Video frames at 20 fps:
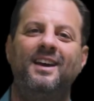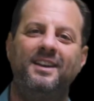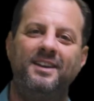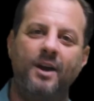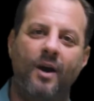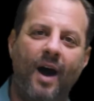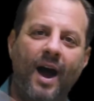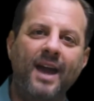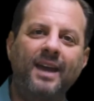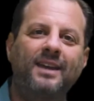
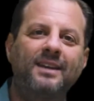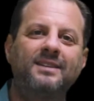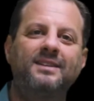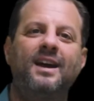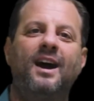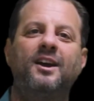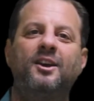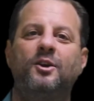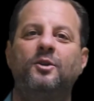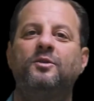Now, I can
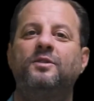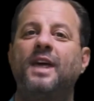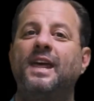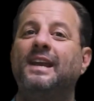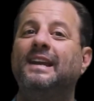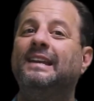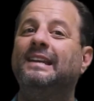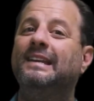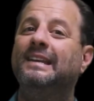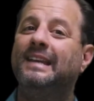tell you that
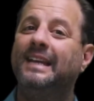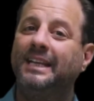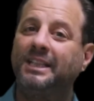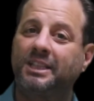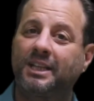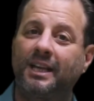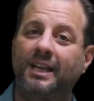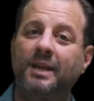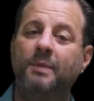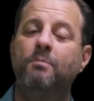
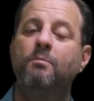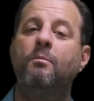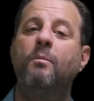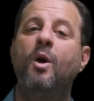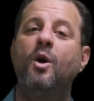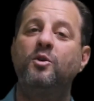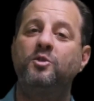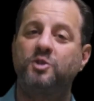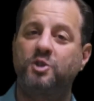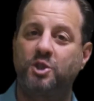initially
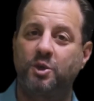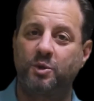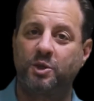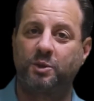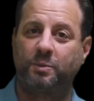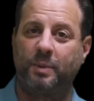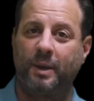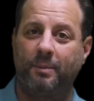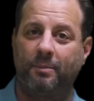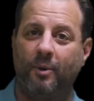most
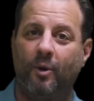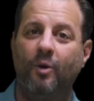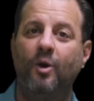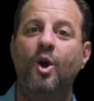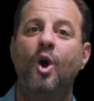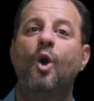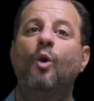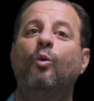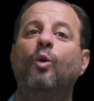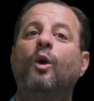Jewish people
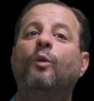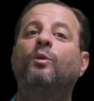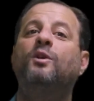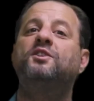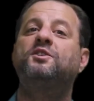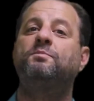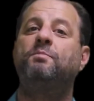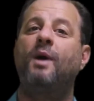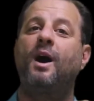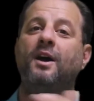will
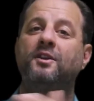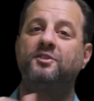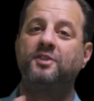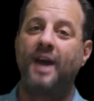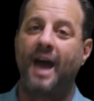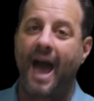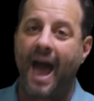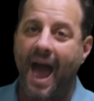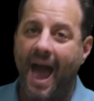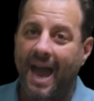respond
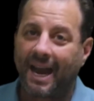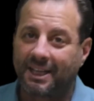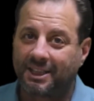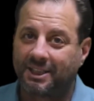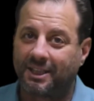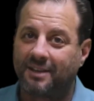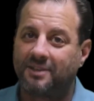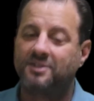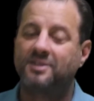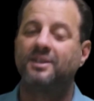to
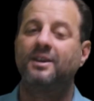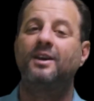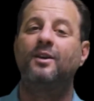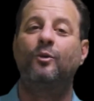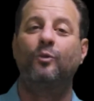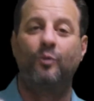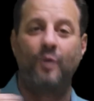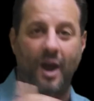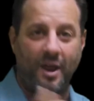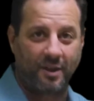actions
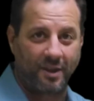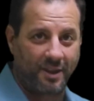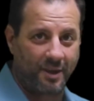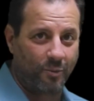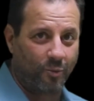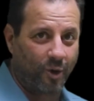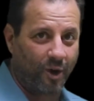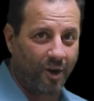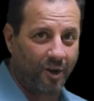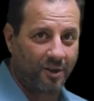rather
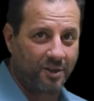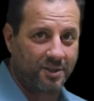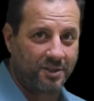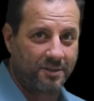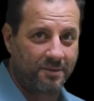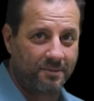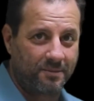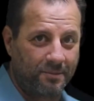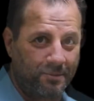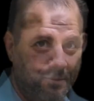than words.